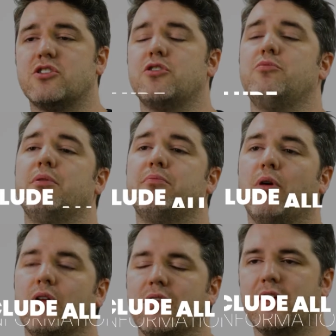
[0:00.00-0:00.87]
super
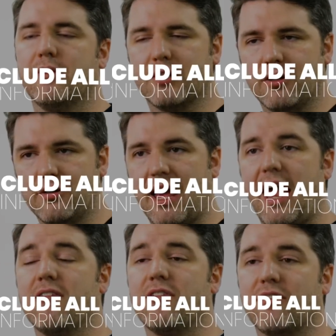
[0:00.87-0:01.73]
important that you include
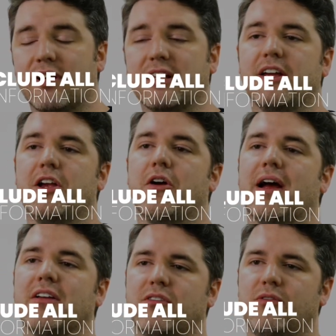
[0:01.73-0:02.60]
everything that you're
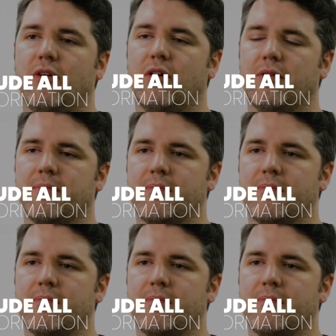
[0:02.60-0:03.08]
asked for.